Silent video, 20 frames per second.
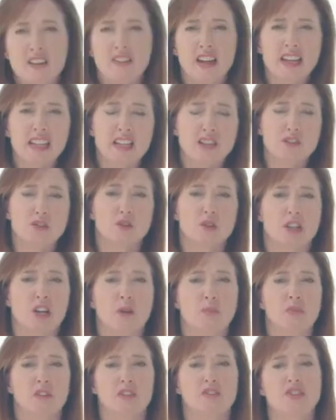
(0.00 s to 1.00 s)
That gives you a
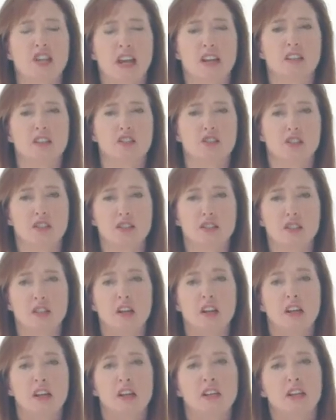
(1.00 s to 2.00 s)
couple of challenges.
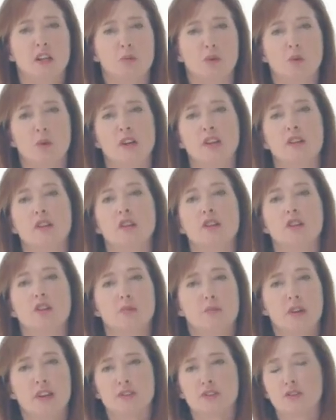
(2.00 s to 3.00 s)
Number one, your
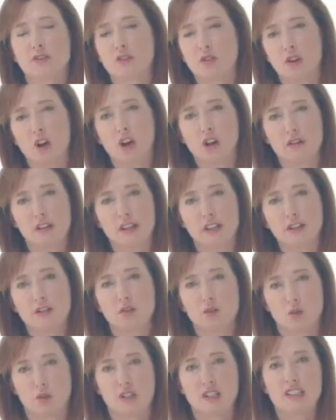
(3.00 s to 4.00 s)
muscles are already
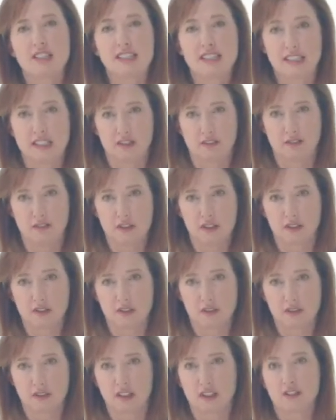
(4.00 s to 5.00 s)
sore and stiff
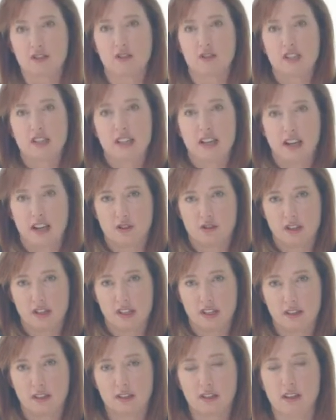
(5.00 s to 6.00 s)
because they're
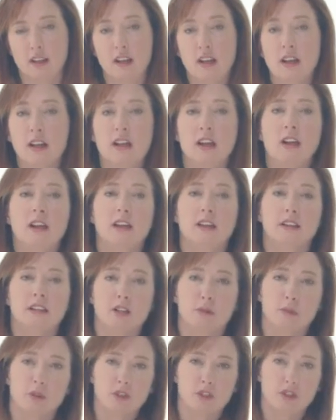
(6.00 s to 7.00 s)
dehydrated.
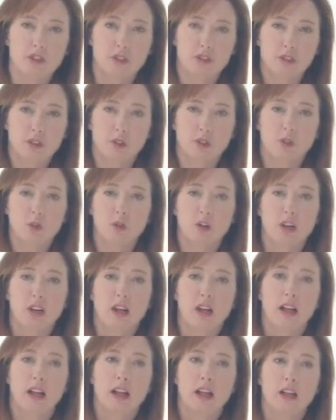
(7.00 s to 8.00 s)
Number two,
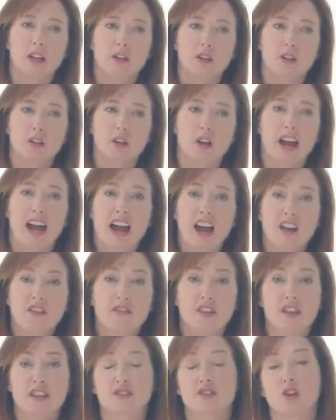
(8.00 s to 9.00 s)
your
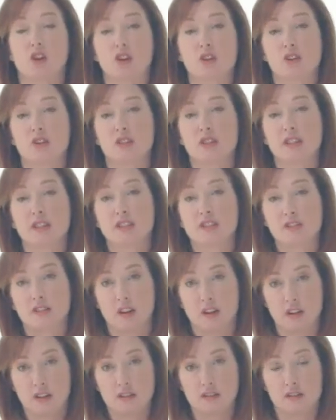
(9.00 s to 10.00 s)
IV is harder to
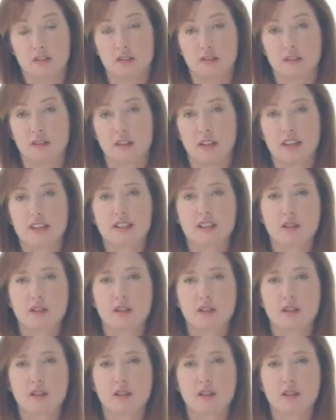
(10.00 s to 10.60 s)
start, and